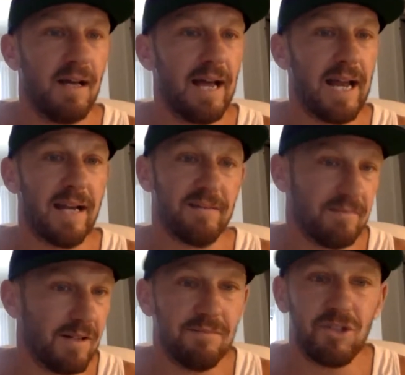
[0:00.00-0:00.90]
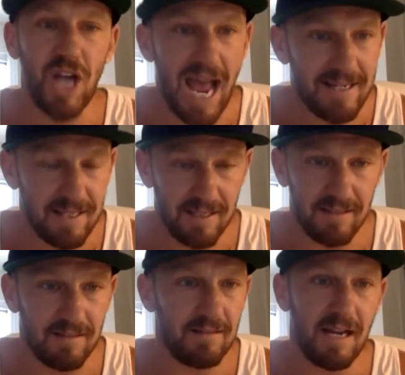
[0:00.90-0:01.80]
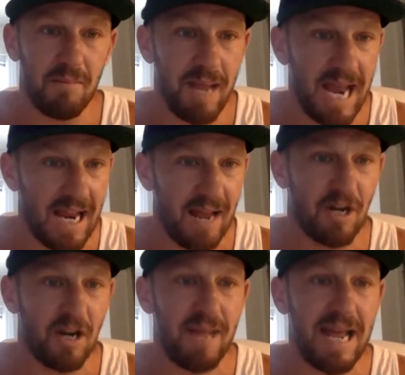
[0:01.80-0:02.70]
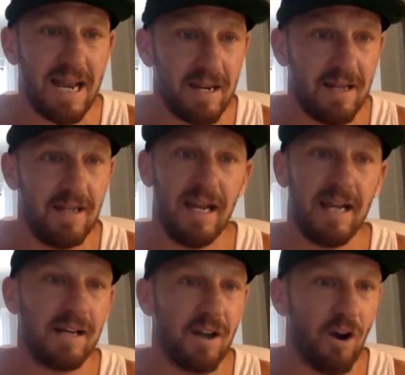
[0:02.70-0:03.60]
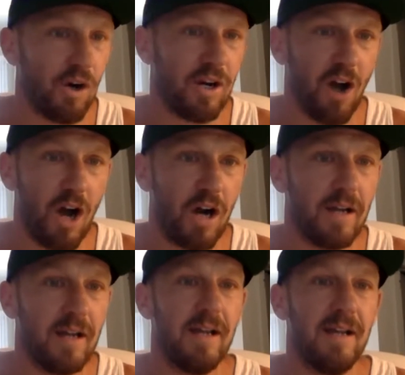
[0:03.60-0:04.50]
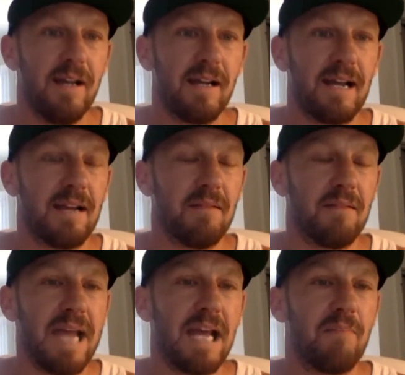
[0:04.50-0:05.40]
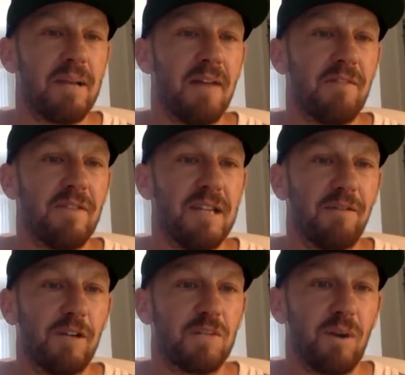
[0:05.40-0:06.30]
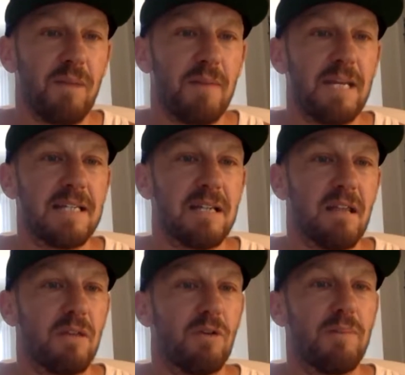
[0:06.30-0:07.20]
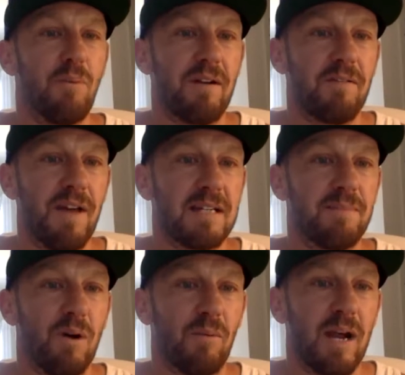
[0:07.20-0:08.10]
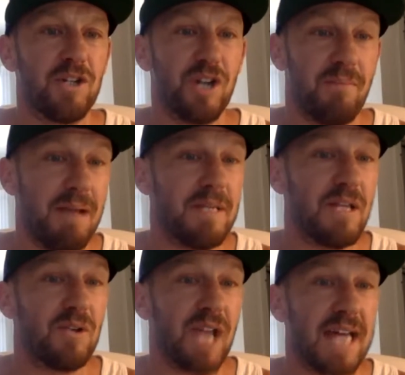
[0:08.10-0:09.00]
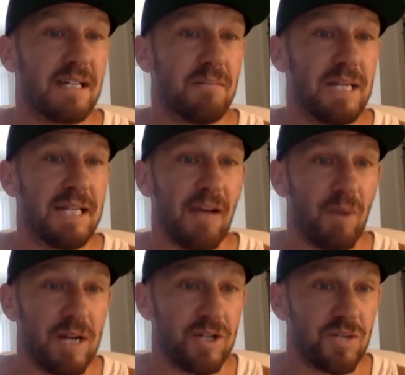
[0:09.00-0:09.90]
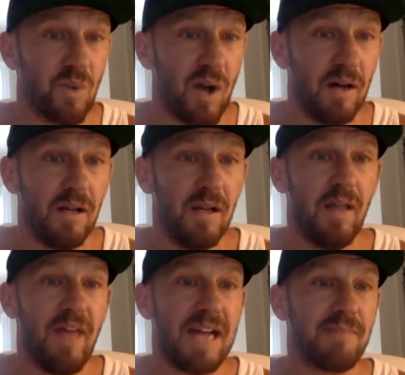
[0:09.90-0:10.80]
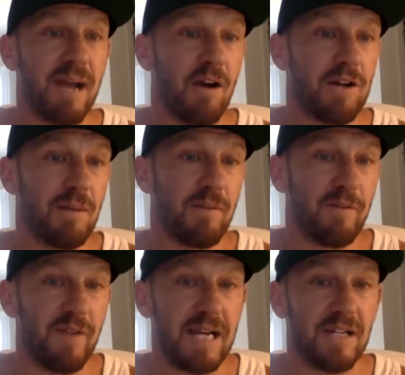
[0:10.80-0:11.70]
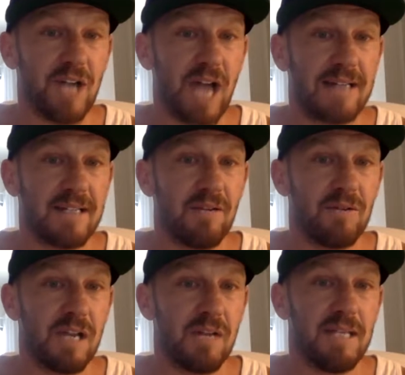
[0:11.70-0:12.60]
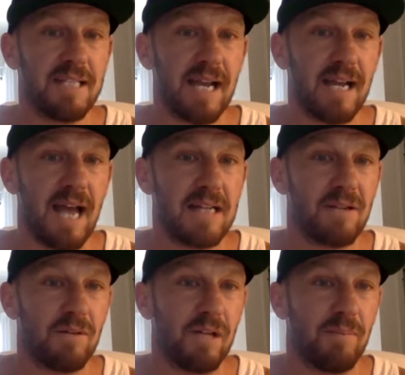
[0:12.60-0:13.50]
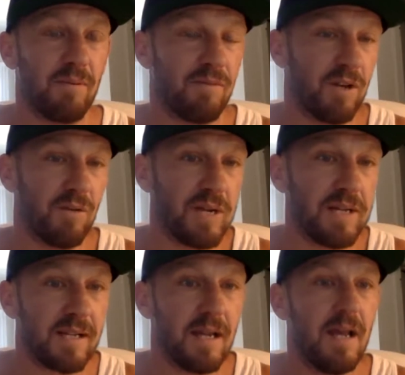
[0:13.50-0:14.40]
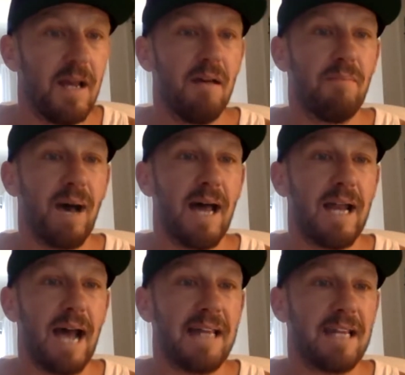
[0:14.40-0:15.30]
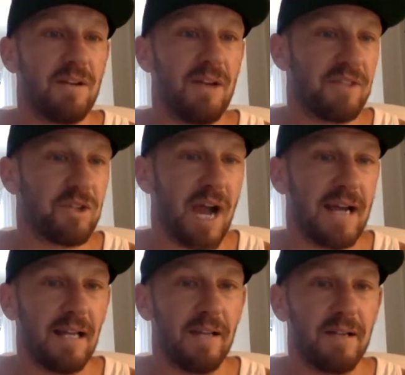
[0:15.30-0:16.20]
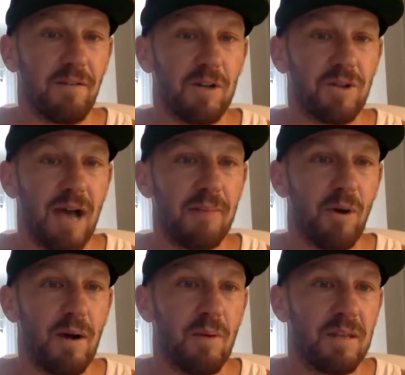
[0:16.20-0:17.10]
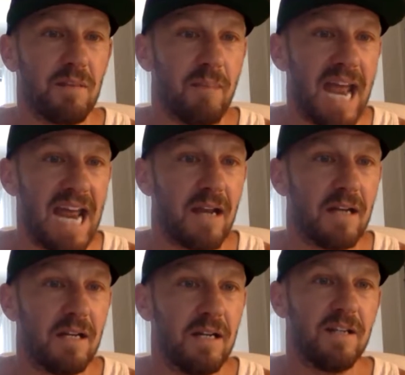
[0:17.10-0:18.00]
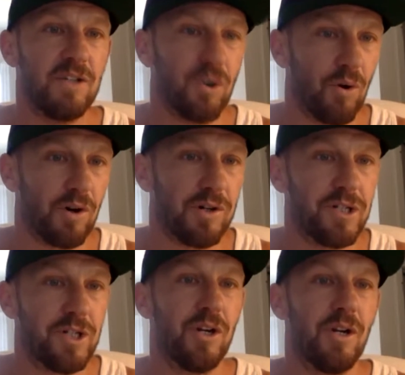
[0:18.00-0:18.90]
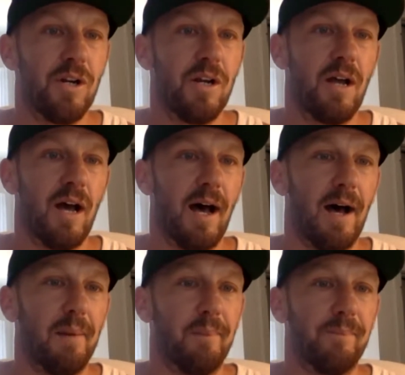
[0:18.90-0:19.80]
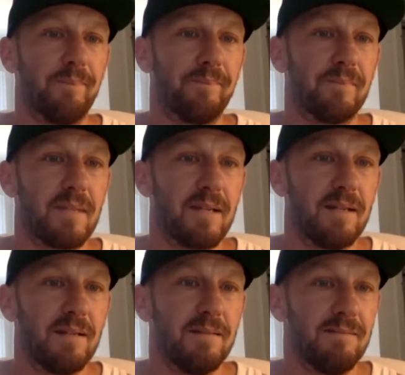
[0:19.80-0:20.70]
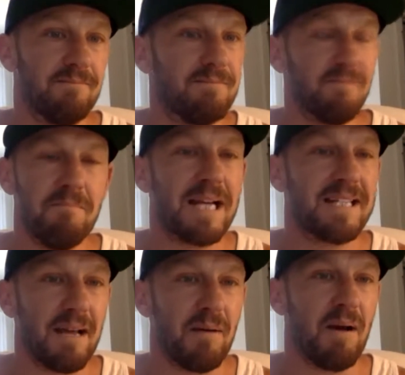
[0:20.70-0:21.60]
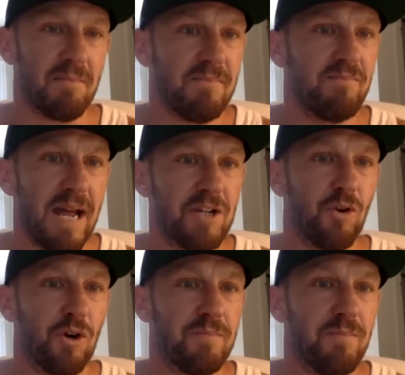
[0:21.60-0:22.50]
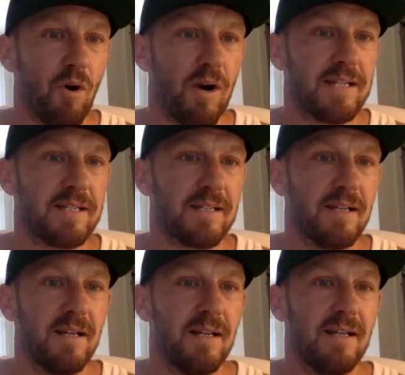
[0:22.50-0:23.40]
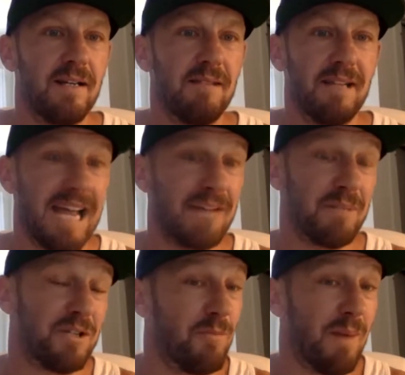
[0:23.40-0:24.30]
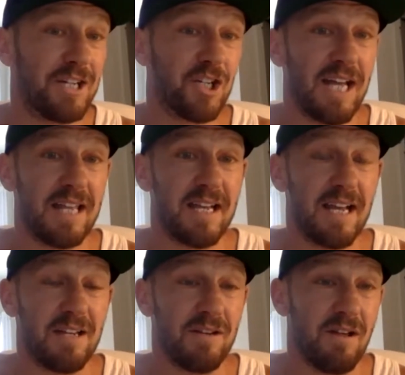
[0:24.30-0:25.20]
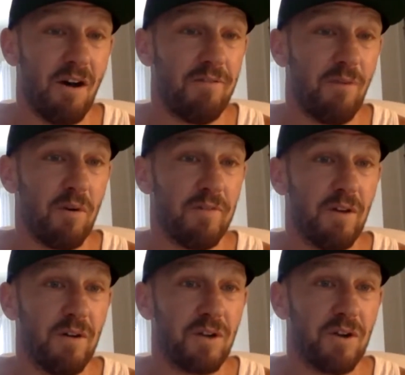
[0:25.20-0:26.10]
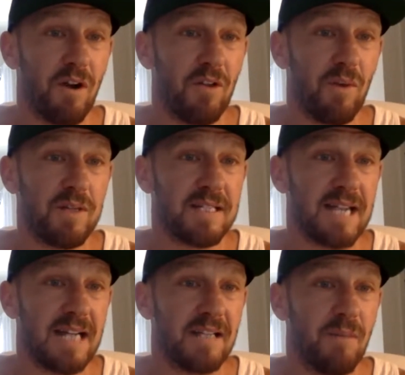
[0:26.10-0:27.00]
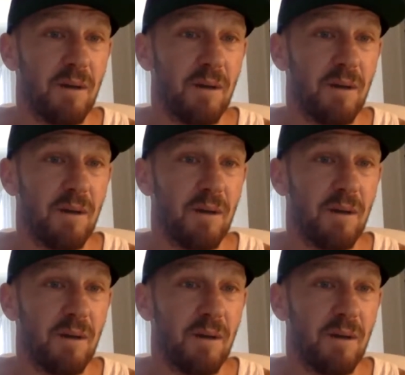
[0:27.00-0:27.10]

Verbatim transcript: and Jackson and Mann, I'm sorry, Mann and Kennard, or Kennard can make up enough of the difference where maybe he's in the 30 point fantasy point range, and maybe those guys can be in that range as well. That's my argument for fading Jackson, who's going to be the second highest owned Clipper for good reason. But I think you have to try and get a little different. So I'm going with the Mann George, um, mixing uh, Mann George Morris and Batum. Actually, I think it, you, all four of those are, are the ones that stand out the